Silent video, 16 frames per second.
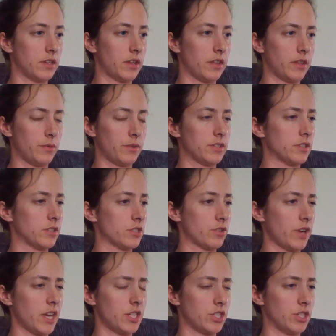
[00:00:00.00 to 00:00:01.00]
and there was a
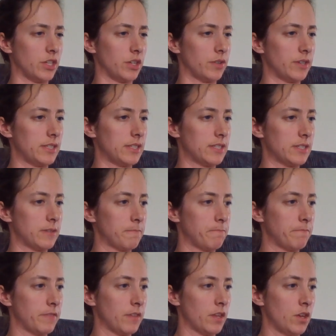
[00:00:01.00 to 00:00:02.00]
scratching noise.
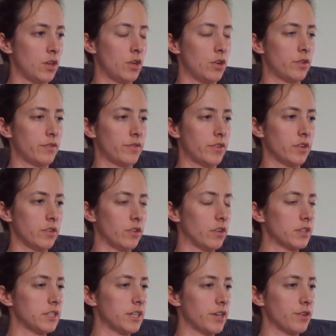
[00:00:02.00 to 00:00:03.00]
Fern
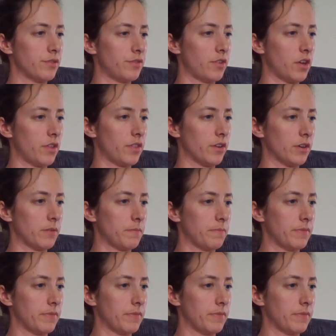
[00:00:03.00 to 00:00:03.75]
looked at her father.